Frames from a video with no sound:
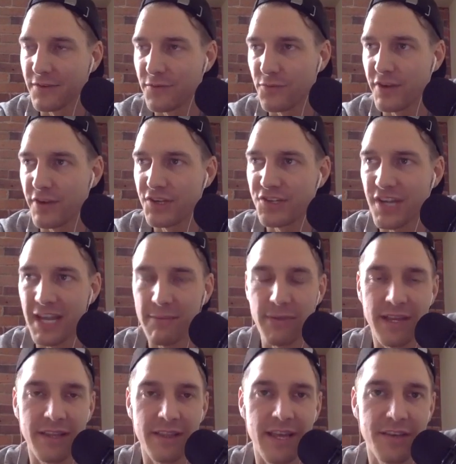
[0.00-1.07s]

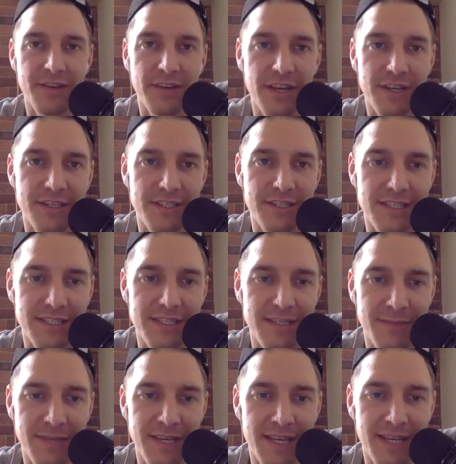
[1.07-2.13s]
reshaping the education
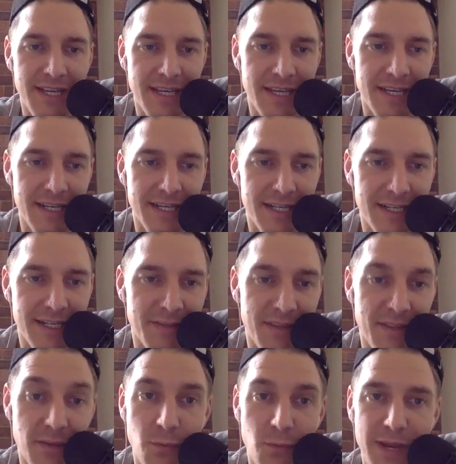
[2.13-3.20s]
system
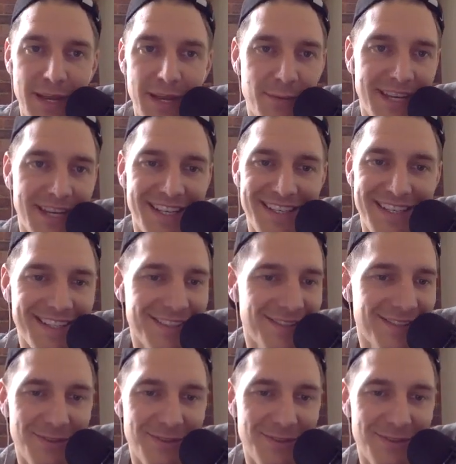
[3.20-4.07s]
and the way we can